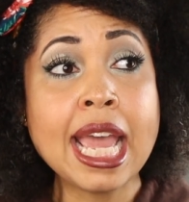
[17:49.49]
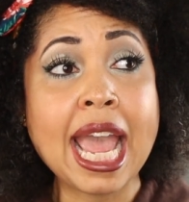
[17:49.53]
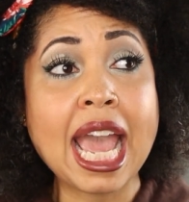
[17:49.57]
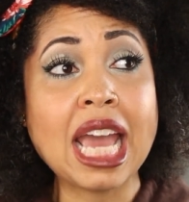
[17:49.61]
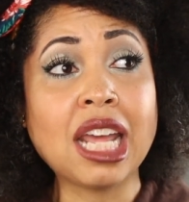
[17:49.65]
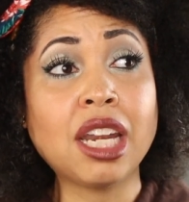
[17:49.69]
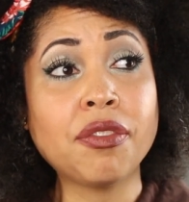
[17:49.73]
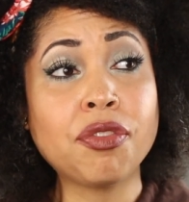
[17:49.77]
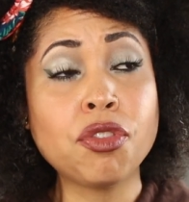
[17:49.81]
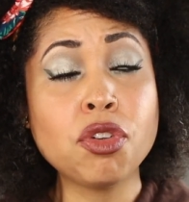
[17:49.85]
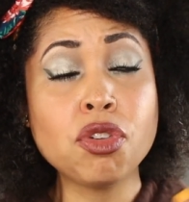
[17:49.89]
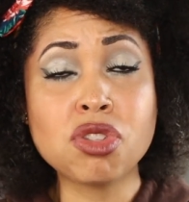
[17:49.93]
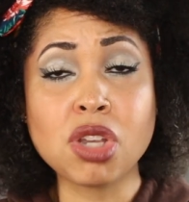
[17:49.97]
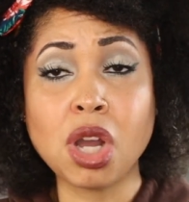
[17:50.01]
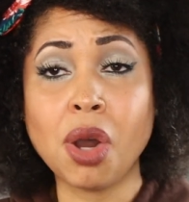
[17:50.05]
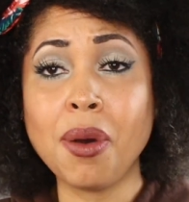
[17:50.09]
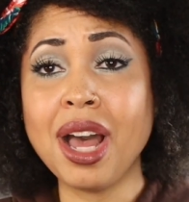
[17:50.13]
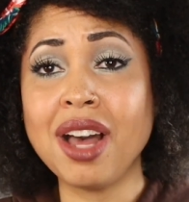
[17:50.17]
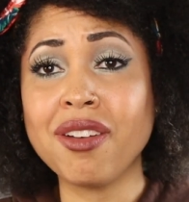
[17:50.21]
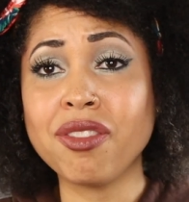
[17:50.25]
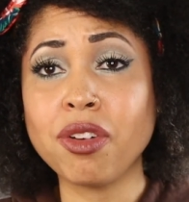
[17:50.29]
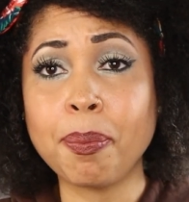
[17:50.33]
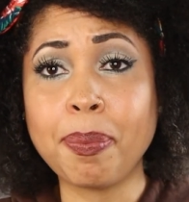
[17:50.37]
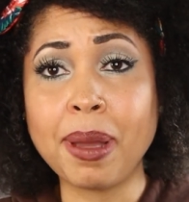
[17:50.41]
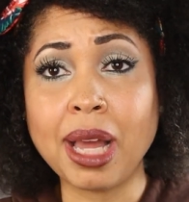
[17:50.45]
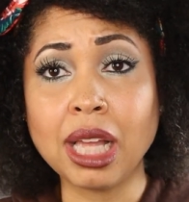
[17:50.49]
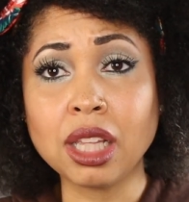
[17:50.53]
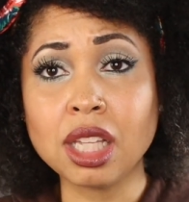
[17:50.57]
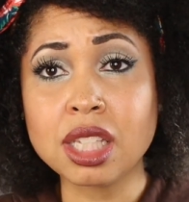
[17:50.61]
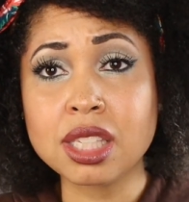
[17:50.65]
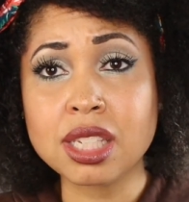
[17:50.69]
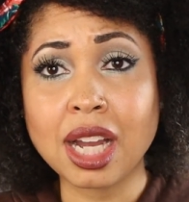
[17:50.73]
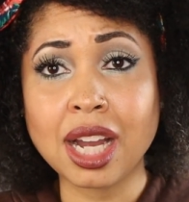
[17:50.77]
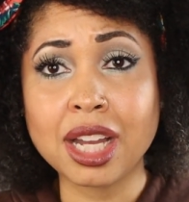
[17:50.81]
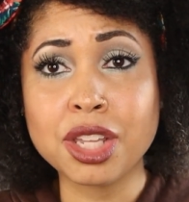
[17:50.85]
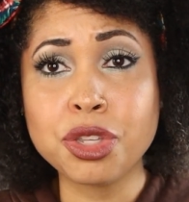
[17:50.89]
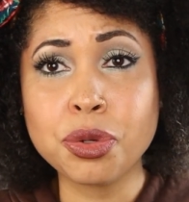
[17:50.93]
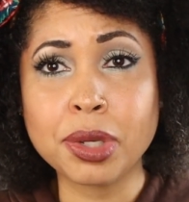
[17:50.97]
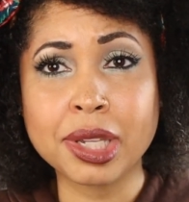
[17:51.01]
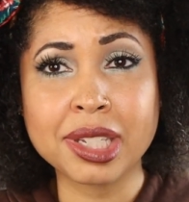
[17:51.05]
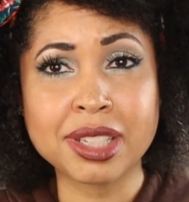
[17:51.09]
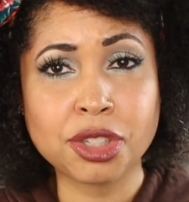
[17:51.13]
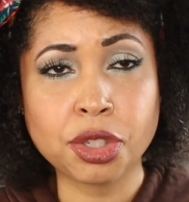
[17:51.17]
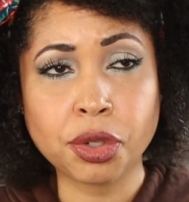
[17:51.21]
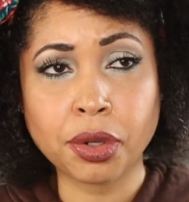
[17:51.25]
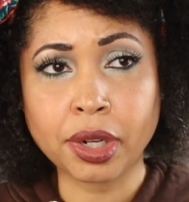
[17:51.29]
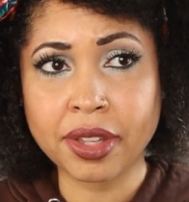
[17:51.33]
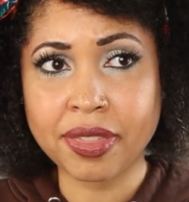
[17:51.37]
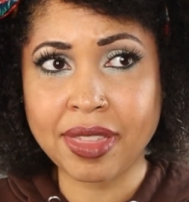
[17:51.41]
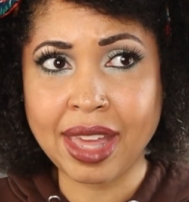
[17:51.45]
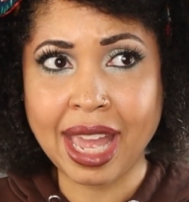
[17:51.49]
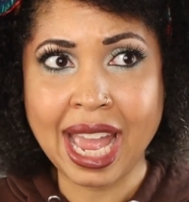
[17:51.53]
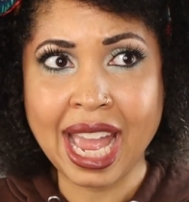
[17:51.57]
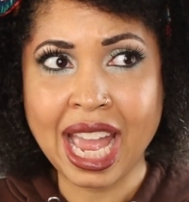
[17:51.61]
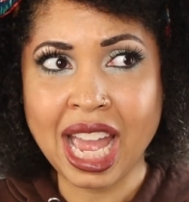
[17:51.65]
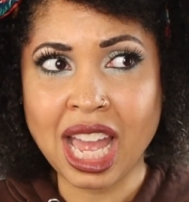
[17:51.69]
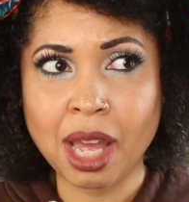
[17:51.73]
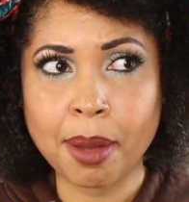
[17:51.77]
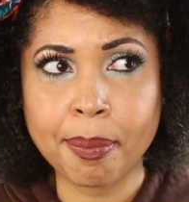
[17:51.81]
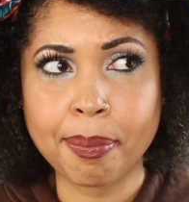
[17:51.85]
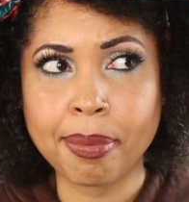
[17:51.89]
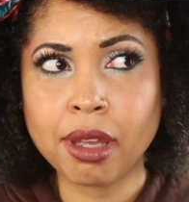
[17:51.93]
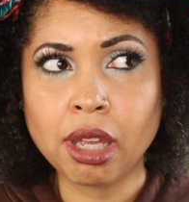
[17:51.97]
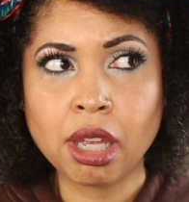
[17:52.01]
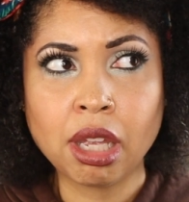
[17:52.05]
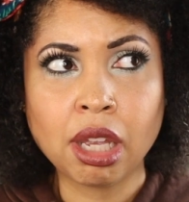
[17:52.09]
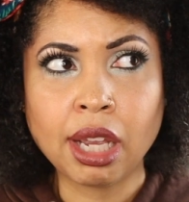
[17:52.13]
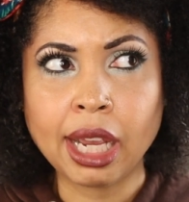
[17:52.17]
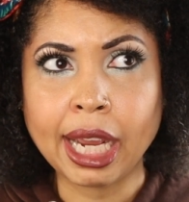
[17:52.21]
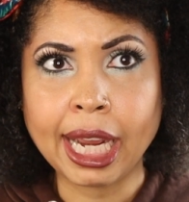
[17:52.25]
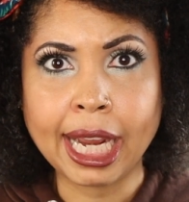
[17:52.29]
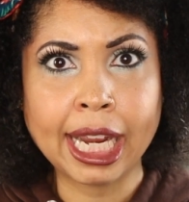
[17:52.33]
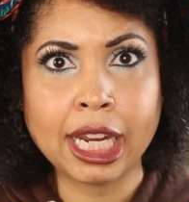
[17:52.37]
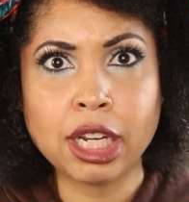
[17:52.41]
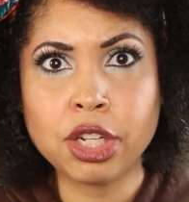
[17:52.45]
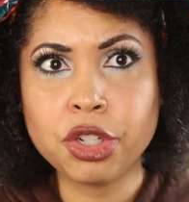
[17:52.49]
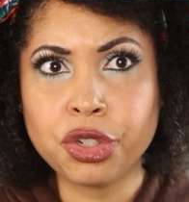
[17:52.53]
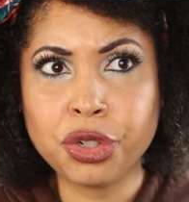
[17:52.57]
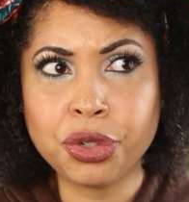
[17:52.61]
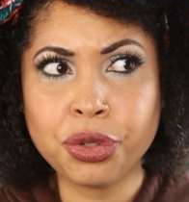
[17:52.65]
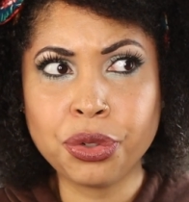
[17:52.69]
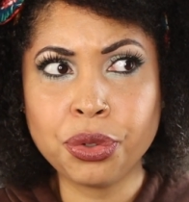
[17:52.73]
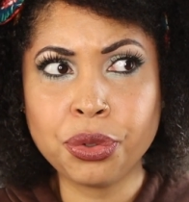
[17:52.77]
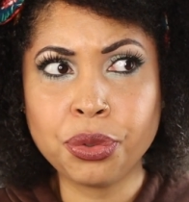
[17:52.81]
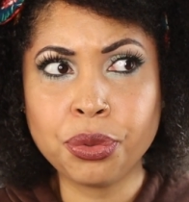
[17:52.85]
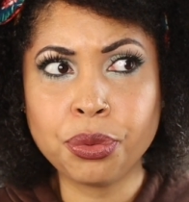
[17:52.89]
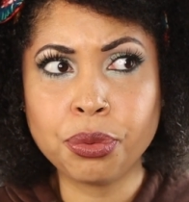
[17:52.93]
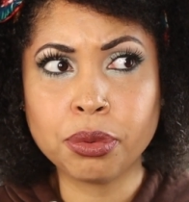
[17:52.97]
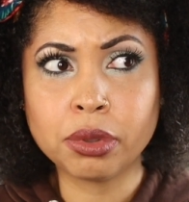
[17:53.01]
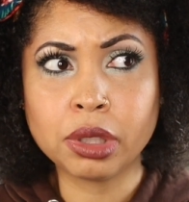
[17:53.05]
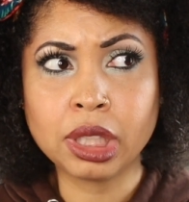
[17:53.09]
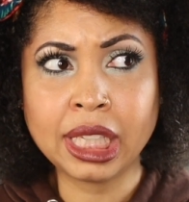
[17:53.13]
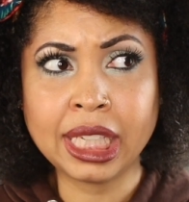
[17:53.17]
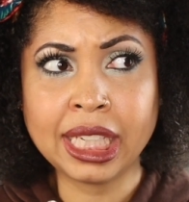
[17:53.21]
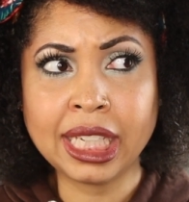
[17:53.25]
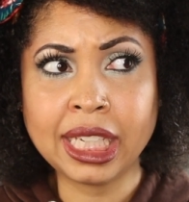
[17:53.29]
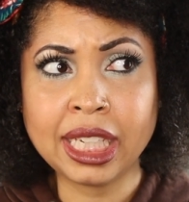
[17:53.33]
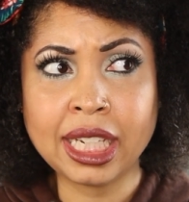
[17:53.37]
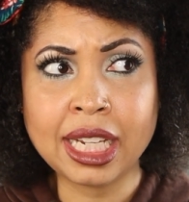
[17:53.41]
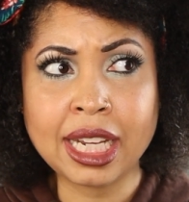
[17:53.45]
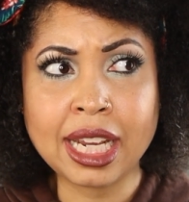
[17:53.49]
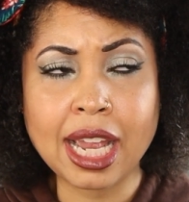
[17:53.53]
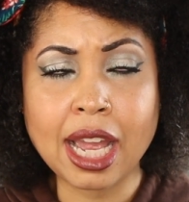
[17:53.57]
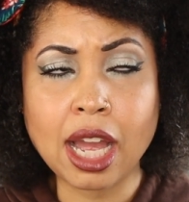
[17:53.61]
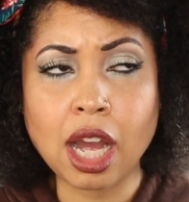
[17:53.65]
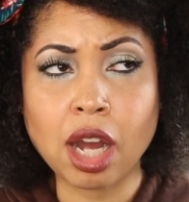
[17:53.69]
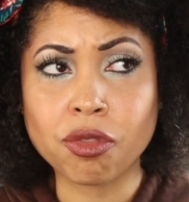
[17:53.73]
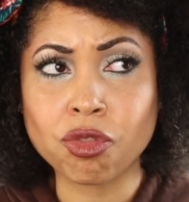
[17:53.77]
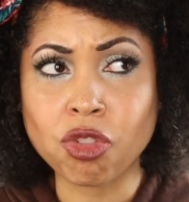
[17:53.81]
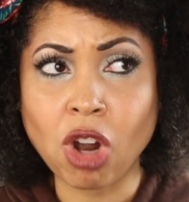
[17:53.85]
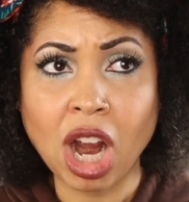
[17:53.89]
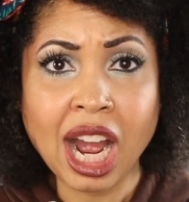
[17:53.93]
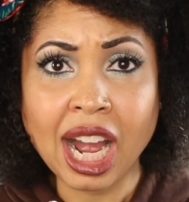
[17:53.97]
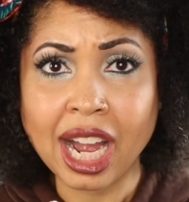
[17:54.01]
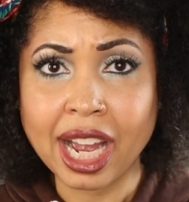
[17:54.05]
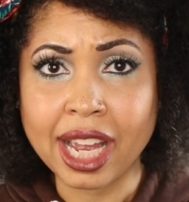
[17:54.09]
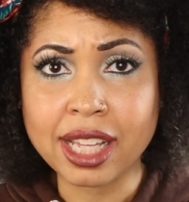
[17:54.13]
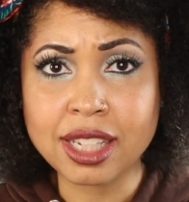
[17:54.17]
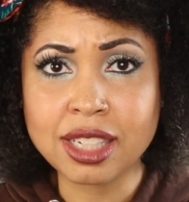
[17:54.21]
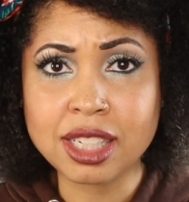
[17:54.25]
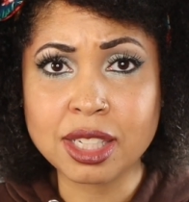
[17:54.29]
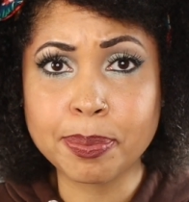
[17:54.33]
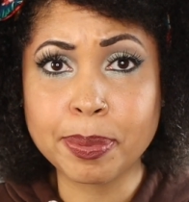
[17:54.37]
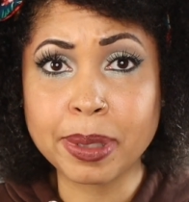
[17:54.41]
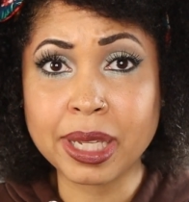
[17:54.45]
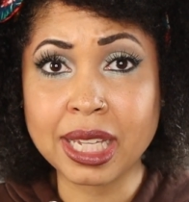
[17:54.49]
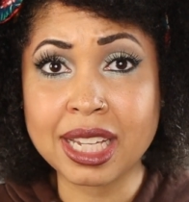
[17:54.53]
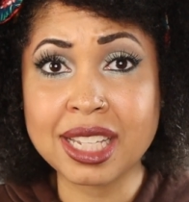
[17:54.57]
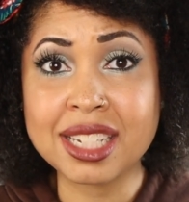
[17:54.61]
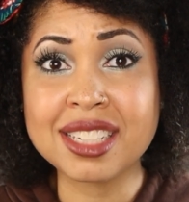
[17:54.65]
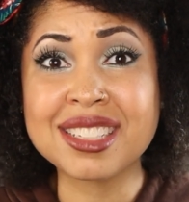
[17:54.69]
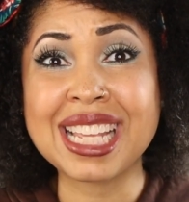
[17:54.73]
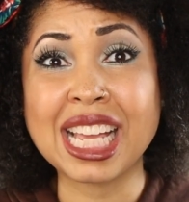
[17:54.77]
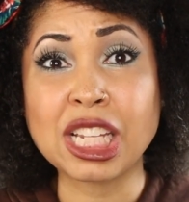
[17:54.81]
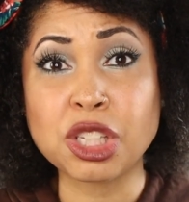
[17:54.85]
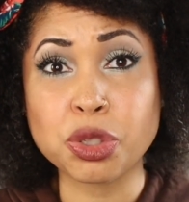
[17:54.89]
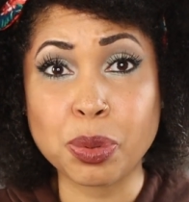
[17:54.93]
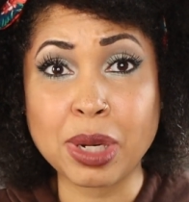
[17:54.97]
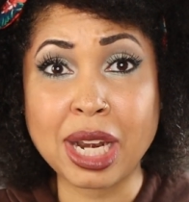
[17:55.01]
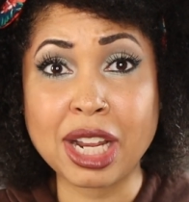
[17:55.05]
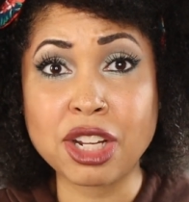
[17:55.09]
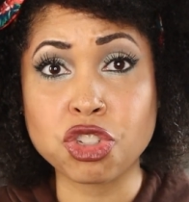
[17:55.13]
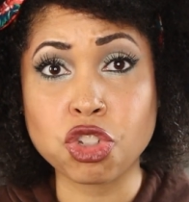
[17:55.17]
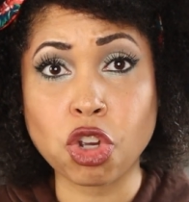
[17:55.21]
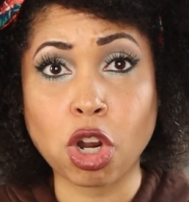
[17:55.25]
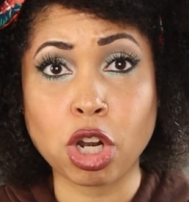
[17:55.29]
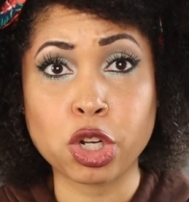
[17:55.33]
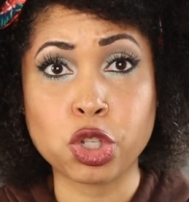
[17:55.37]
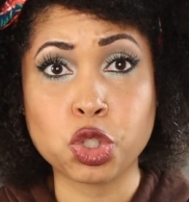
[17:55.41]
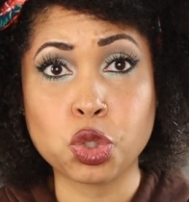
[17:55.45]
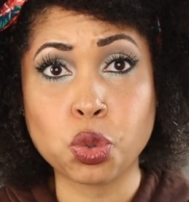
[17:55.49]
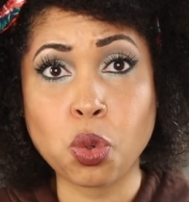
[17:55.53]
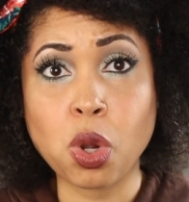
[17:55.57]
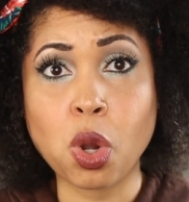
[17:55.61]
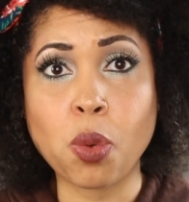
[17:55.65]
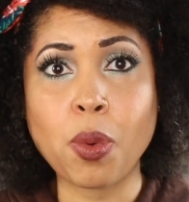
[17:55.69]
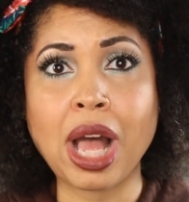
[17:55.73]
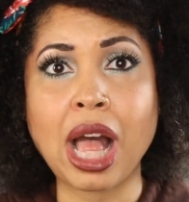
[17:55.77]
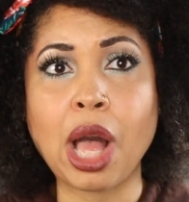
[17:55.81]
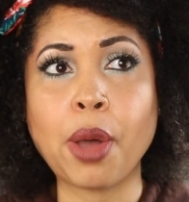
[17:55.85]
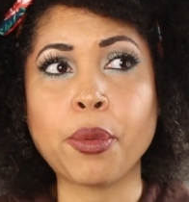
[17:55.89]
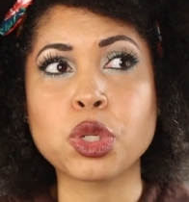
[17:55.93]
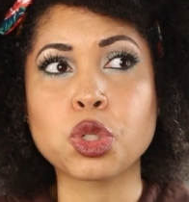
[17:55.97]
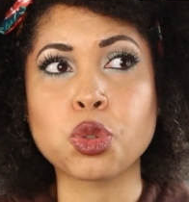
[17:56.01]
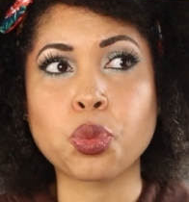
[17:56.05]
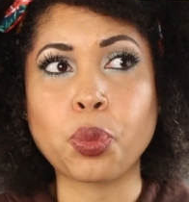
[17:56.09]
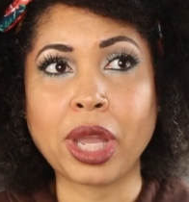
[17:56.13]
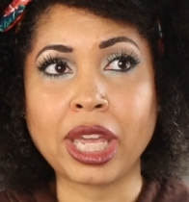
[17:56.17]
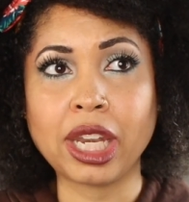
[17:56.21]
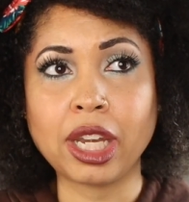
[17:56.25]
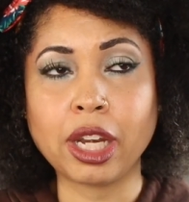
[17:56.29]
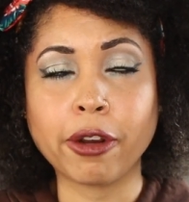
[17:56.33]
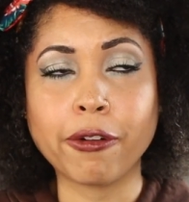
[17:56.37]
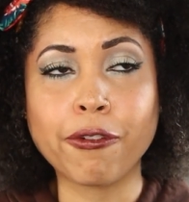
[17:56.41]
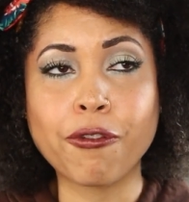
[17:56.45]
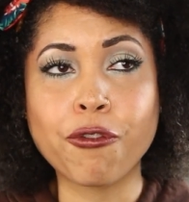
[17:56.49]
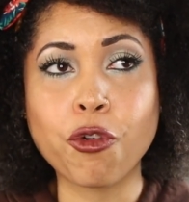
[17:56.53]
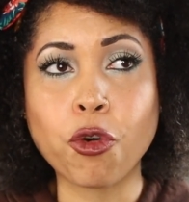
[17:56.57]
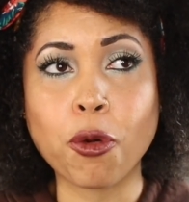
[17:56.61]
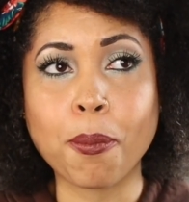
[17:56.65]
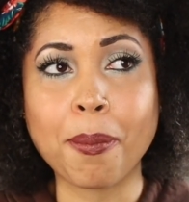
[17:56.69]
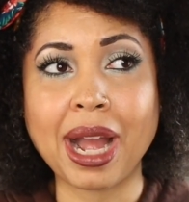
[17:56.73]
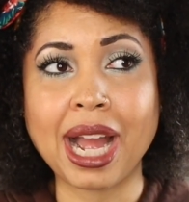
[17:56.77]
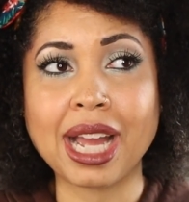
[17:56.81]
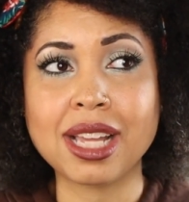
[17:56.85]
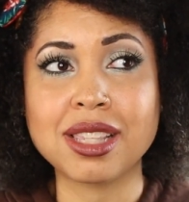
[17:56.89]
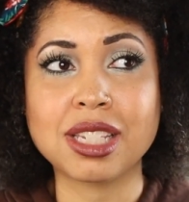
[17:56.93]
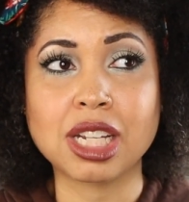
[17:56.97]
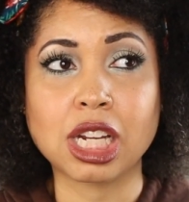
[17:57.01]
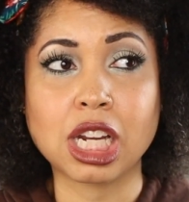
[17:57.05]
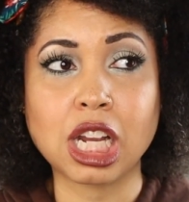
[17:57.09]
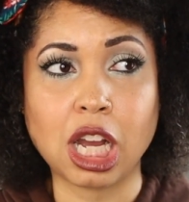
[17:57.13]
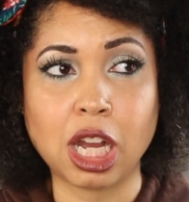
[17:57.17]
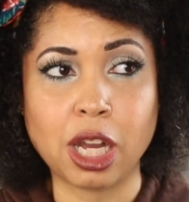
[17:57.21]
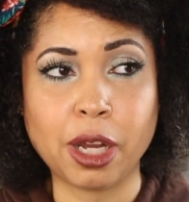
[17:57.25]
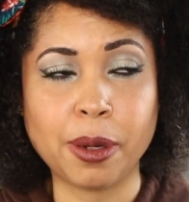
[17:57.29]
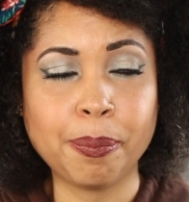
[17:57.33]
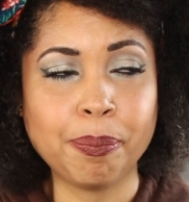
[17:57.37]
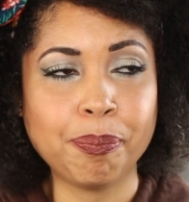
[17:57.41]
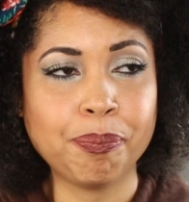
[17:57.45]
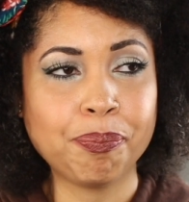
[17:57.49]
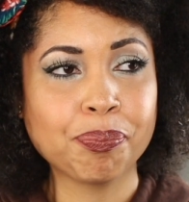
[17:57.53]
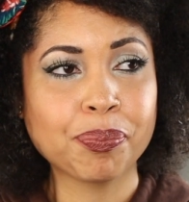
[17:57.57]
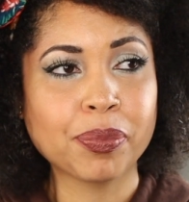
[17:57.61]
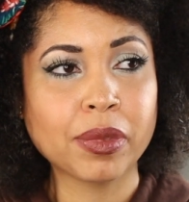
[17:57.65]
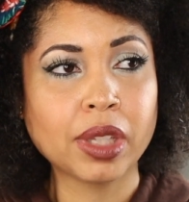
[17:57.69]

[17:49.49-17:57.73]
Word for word: And if you don't have a Peloton, you can still get the app and do the rides, because that's what I started doing while I was waiting for mine to come.